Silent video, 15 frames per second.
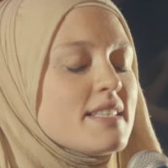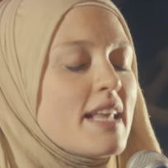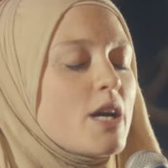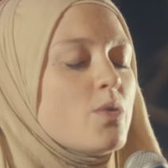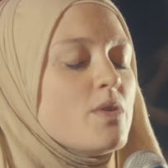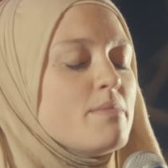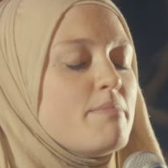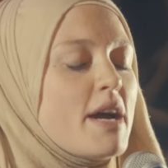
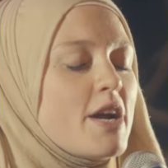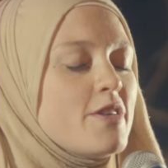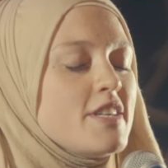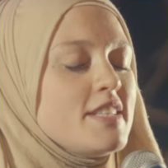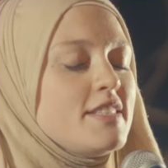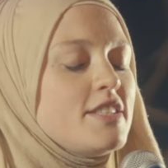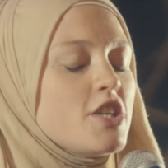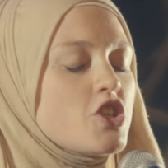like we
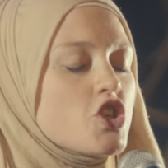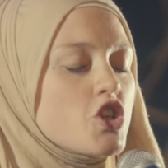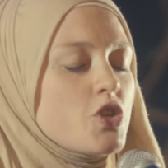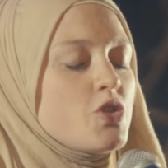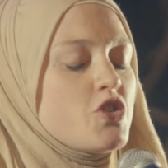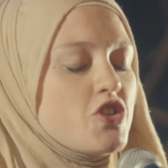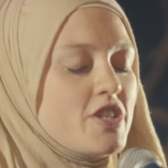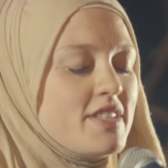buried the
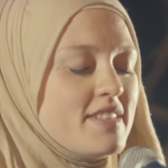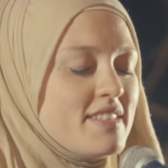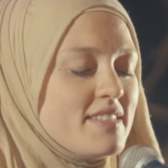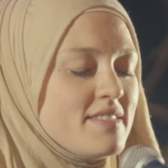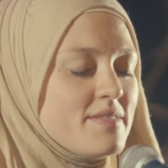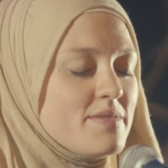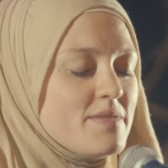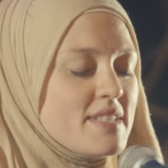children.
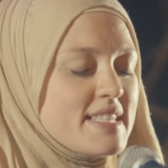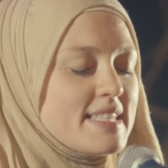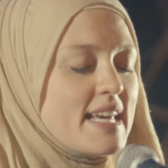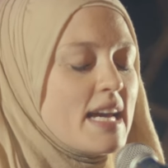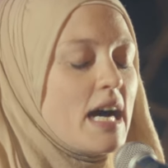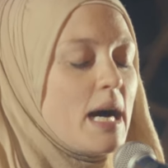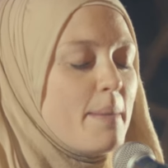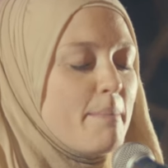
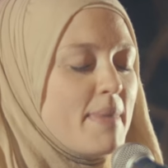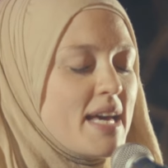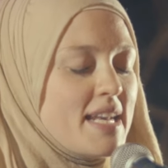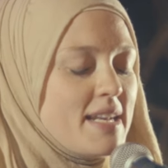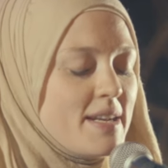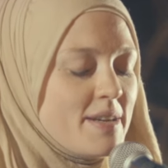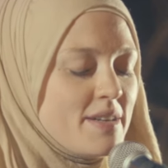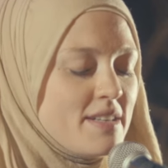Say
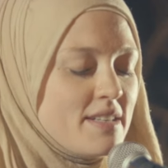amen.